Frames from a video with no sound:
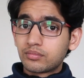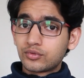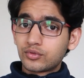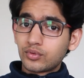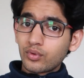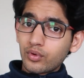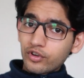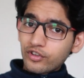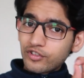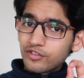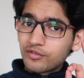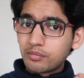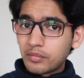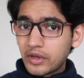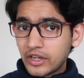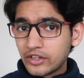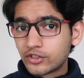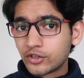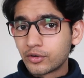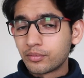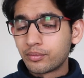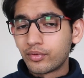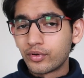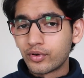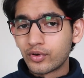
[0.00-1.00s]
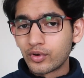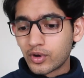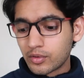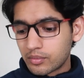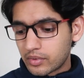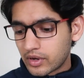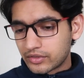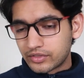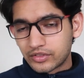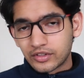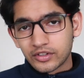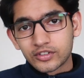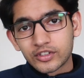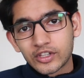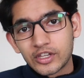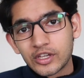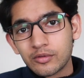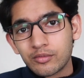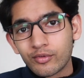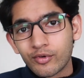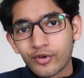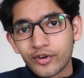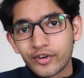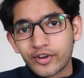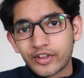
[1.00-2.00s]
sort of major pro about this
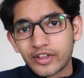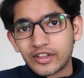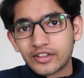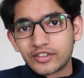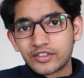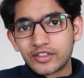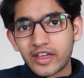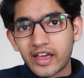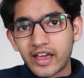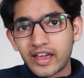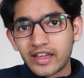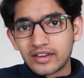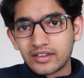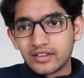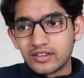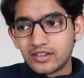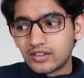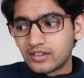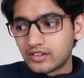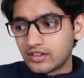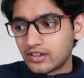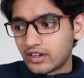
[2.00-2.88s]
keyboard is that